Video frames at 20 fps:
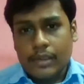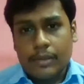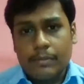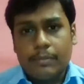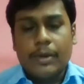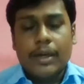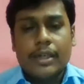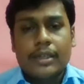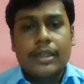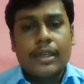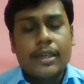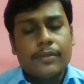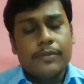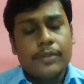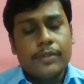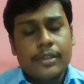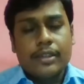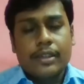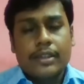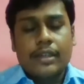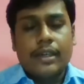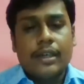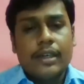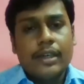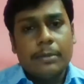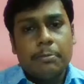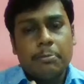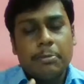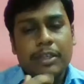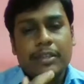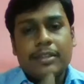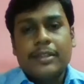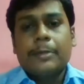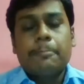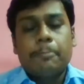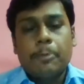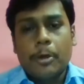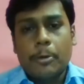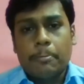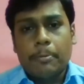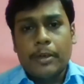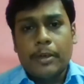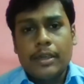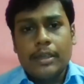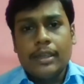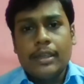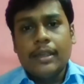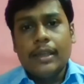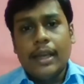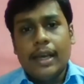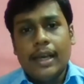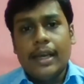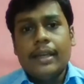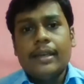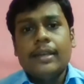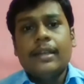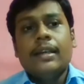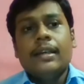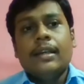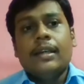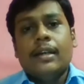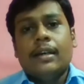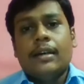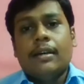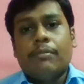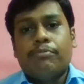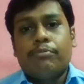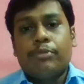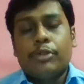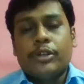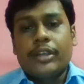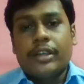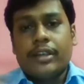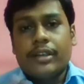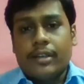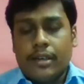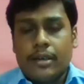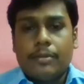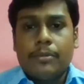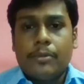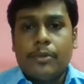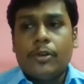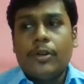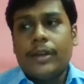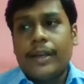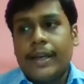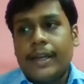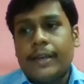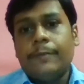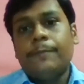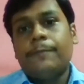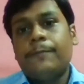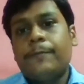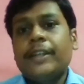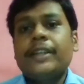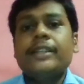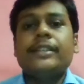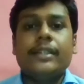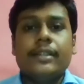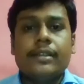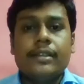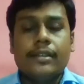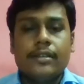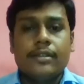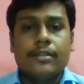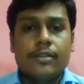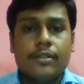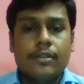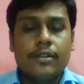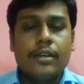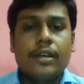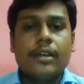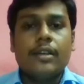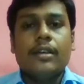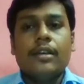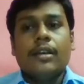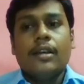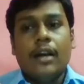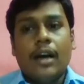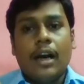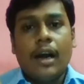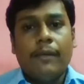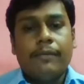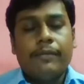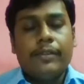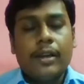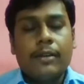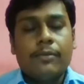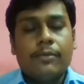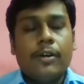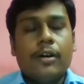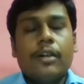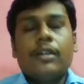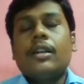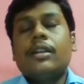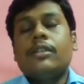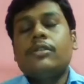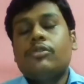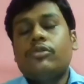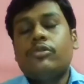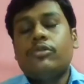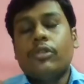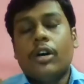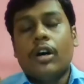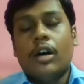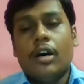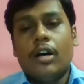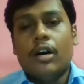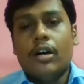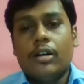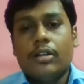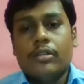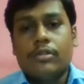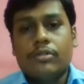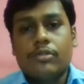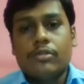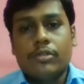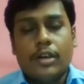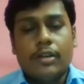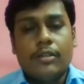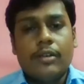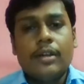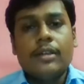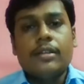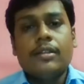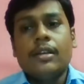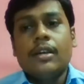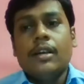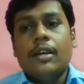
butter with the curd and mix it properly and put it in a mold and freeze it. Okay, after 1 and 2 hours